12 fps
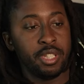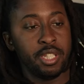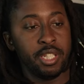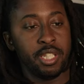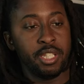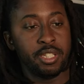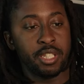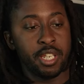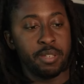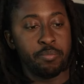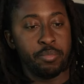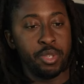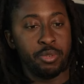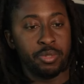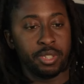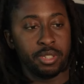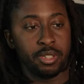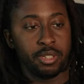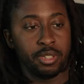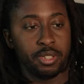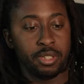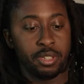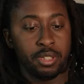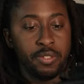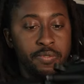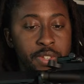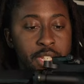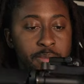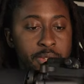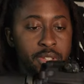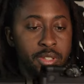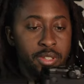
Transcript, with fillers: It is a beaut feel me?